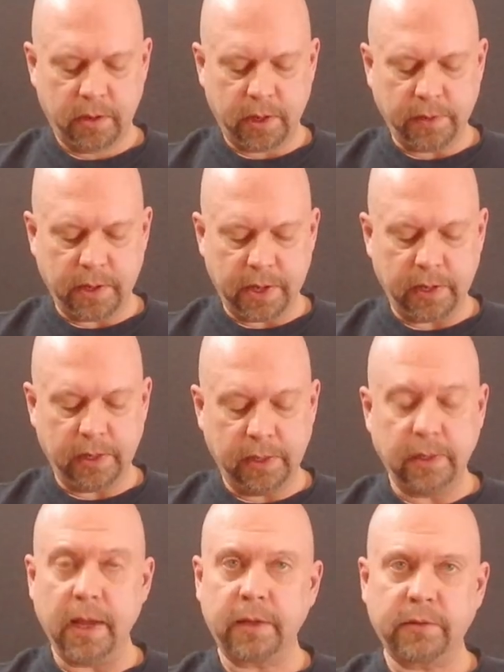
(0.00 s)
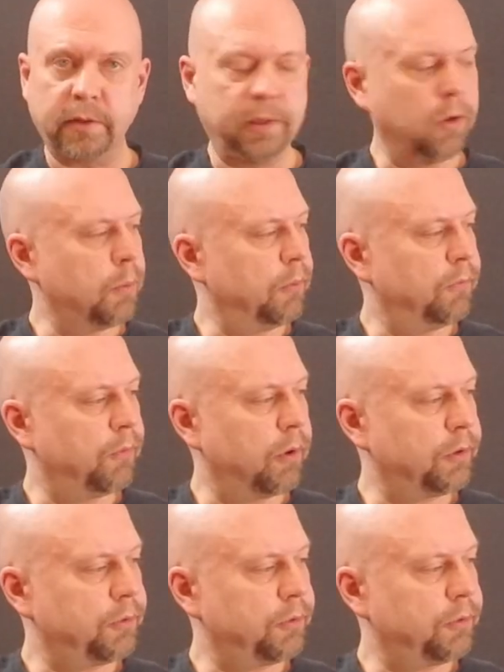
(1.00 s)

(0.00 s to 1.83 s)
and then index on the open 4th